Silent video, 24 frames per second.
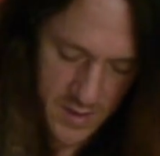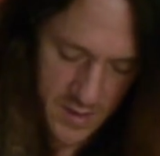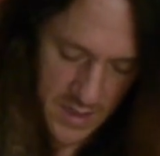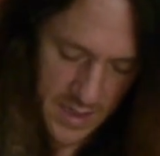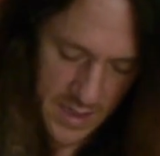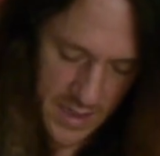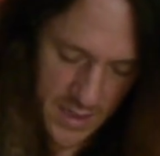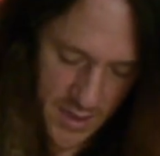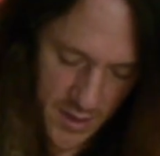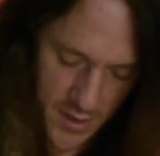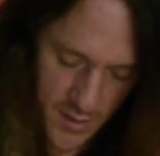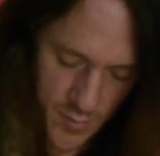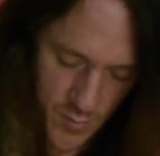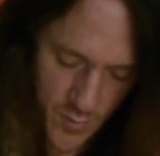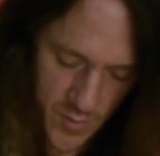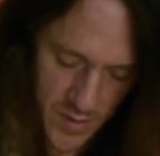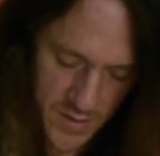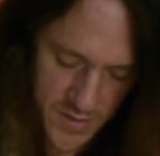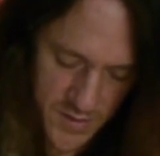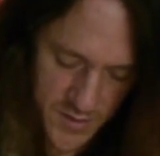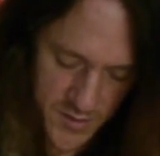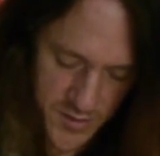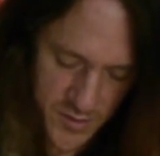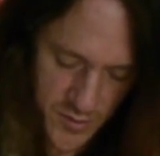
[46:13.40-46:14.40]
and other
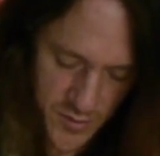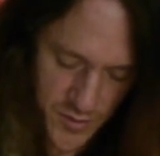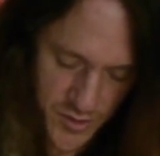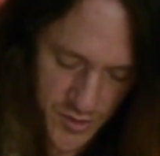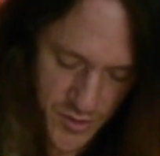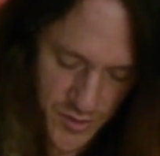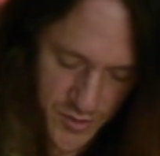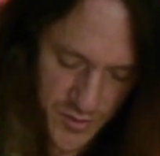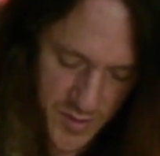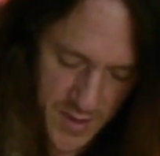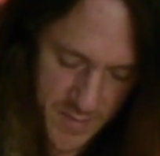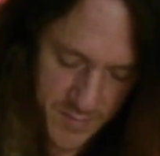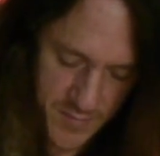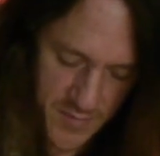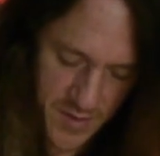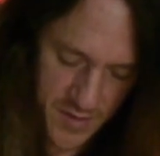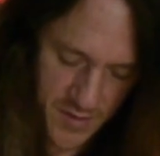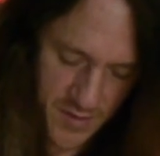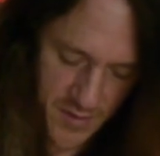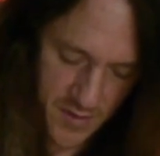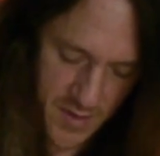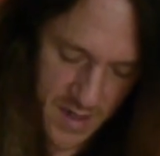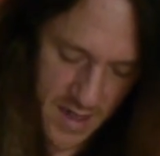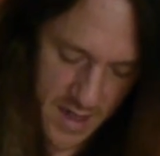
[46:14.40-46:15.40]
ones are so stripped
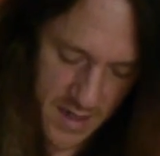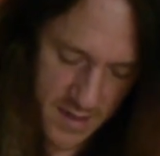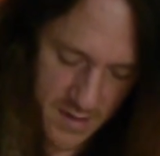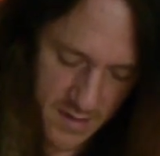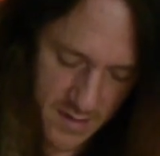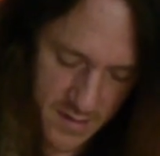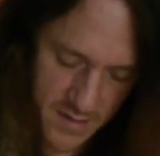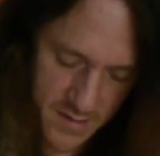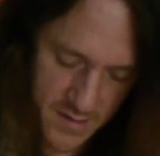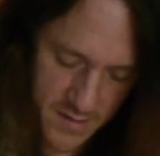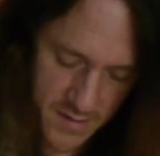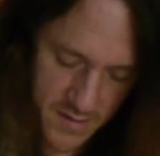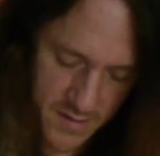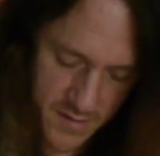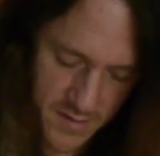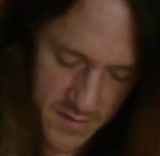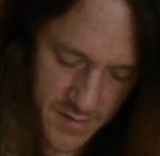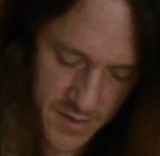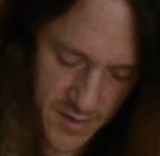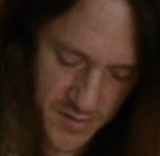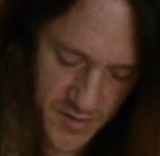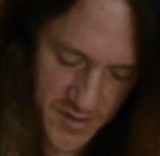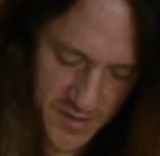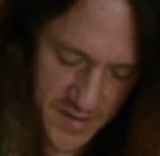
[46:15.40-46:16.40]
that
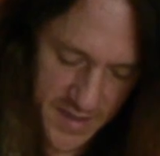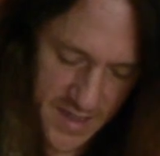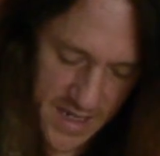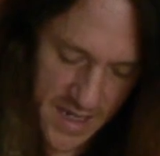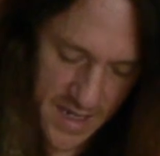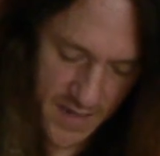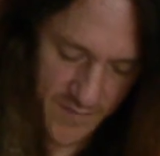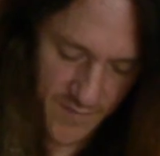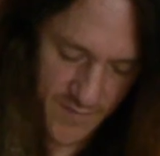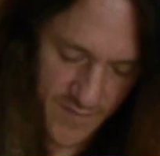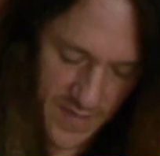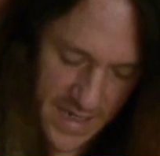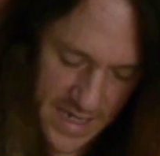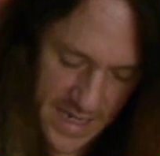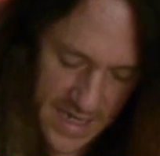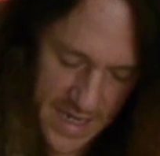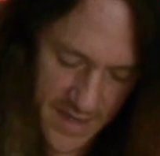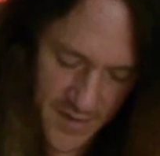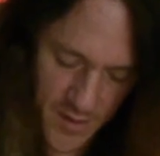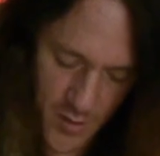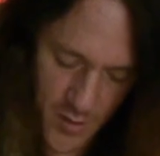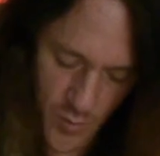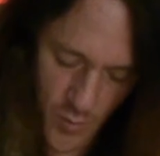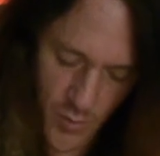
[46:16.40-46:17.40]
they're just kind of
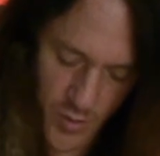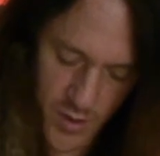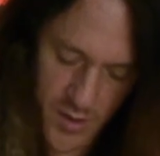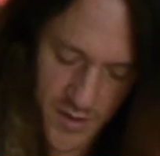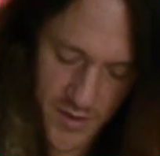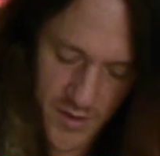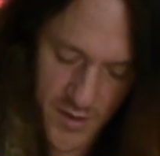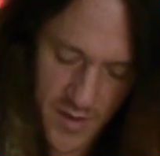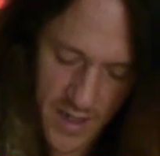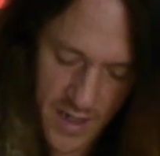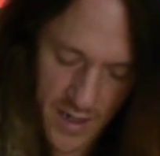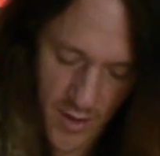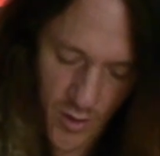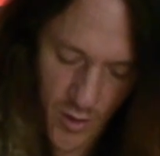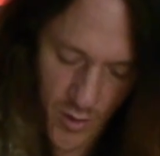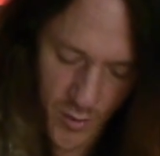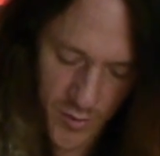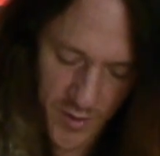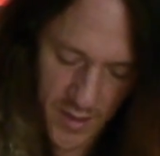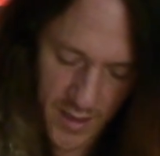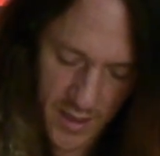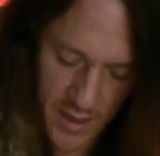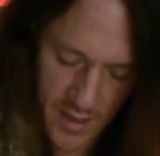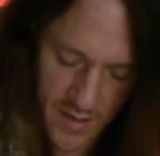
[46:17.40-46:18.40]
in the wood. They're not
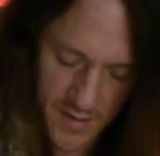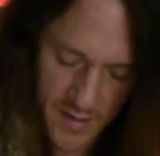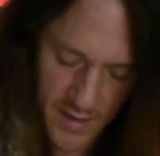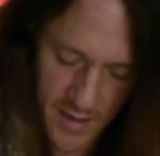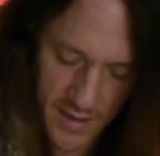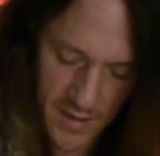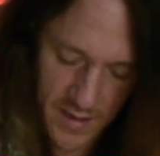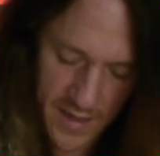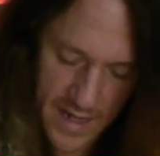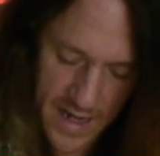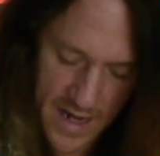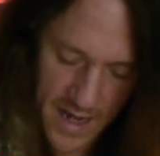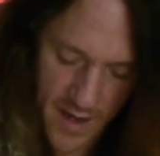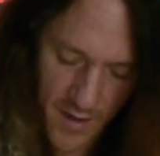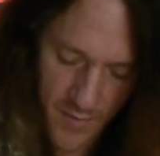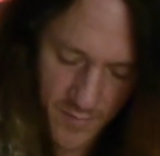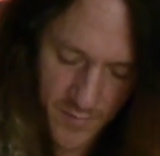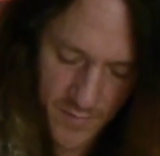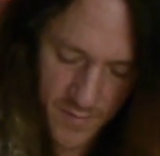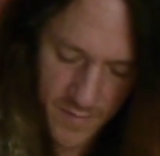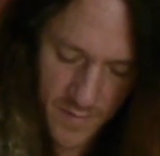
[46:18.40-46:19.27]
holding anything down.